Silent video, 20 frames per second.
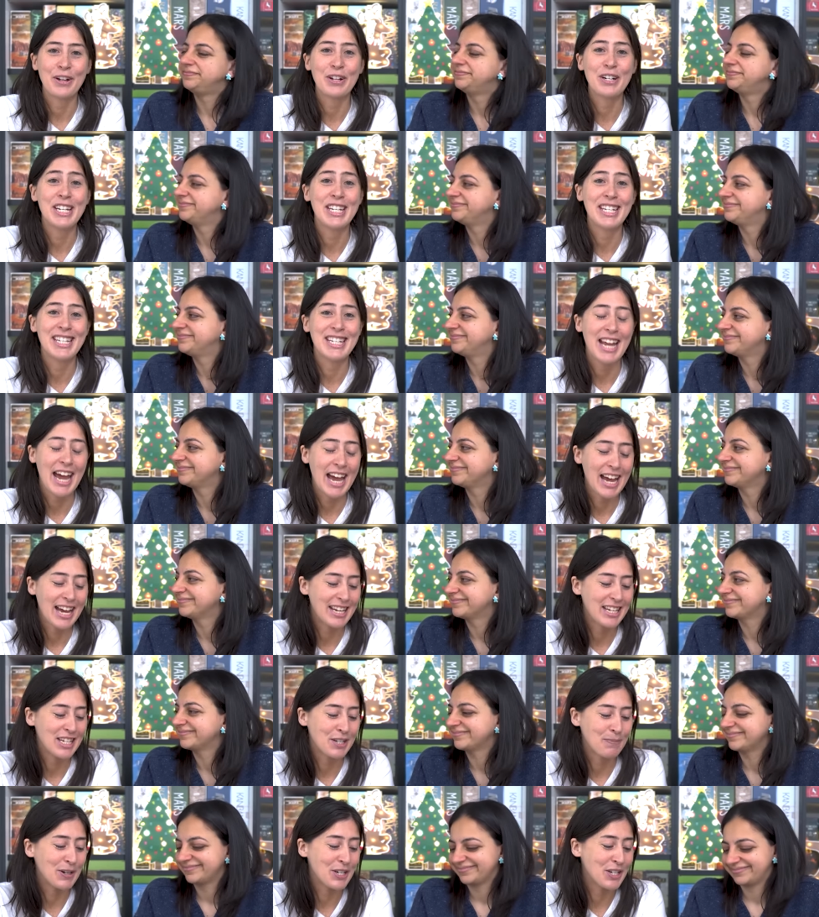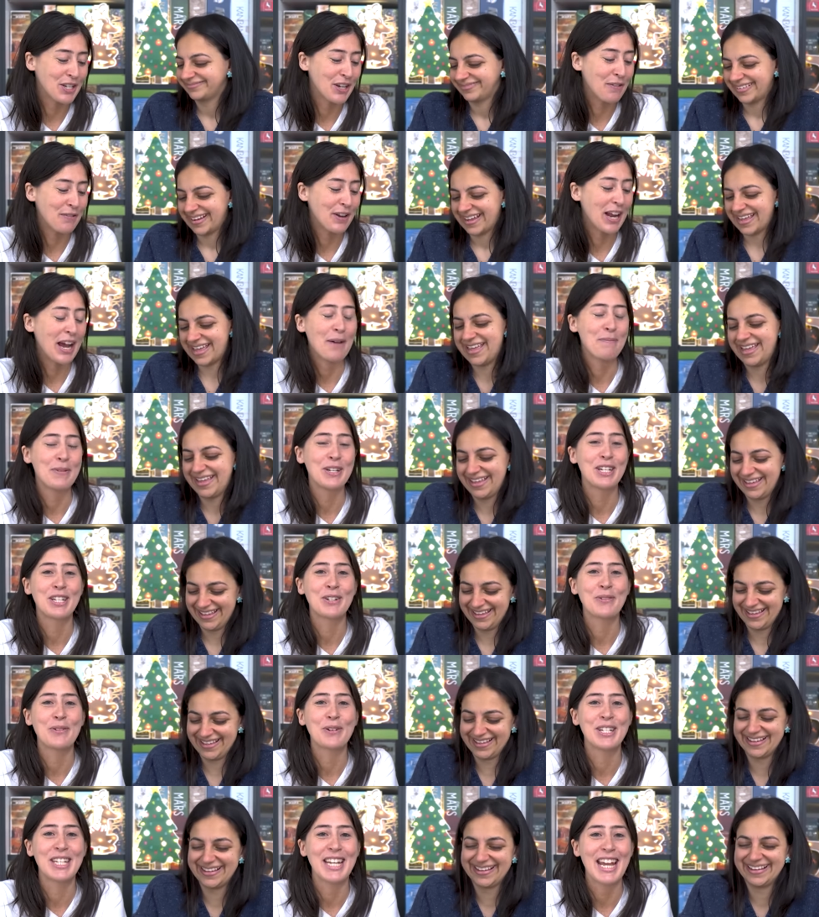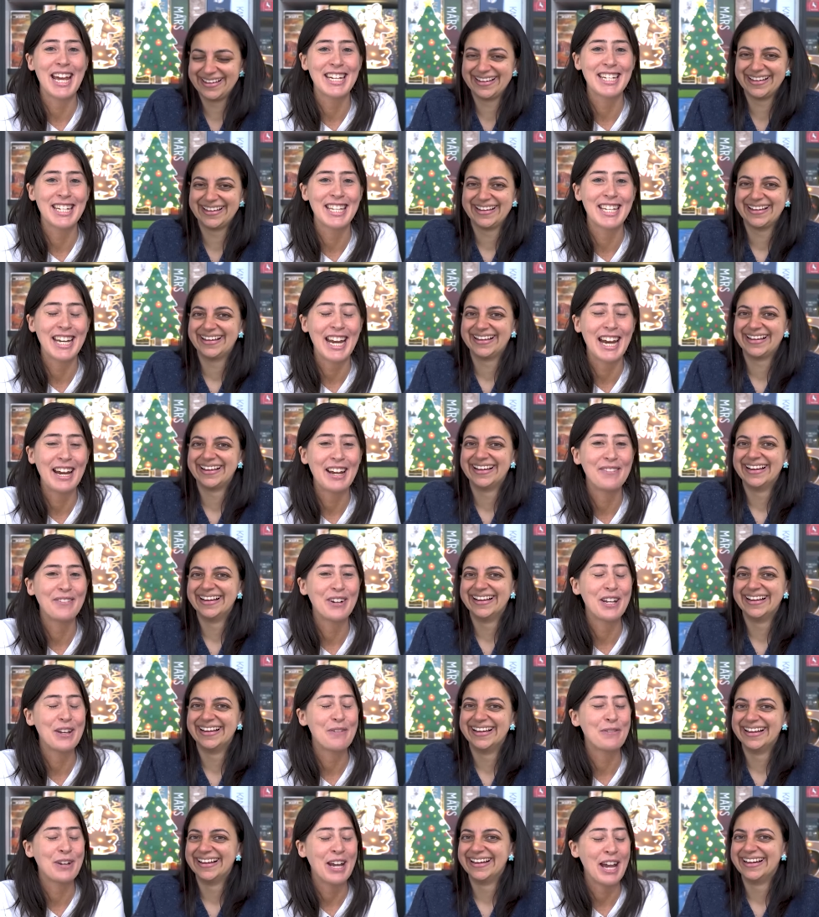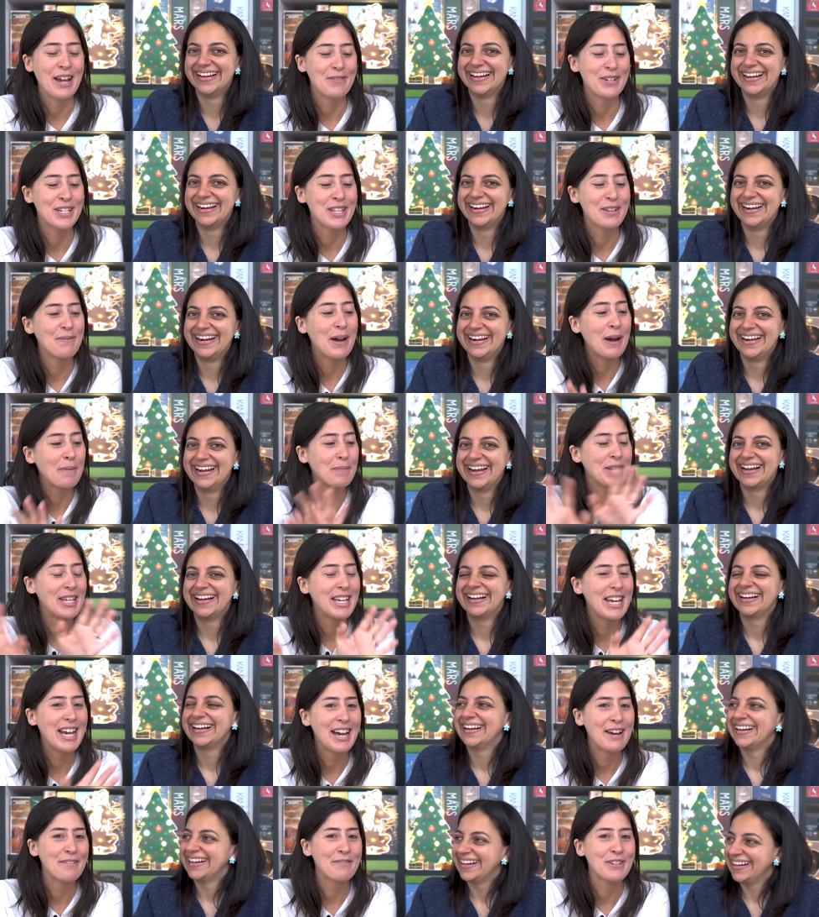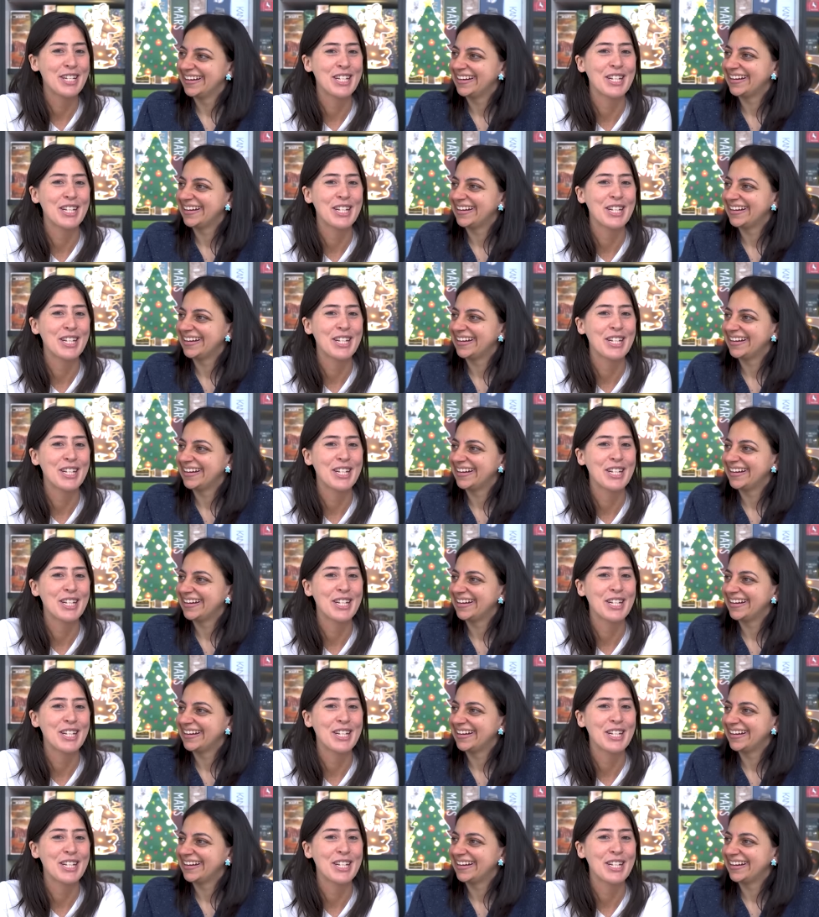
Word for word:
Speaker 1: very sad, especially if it happens towards the end of the game where you've kept them up in the air for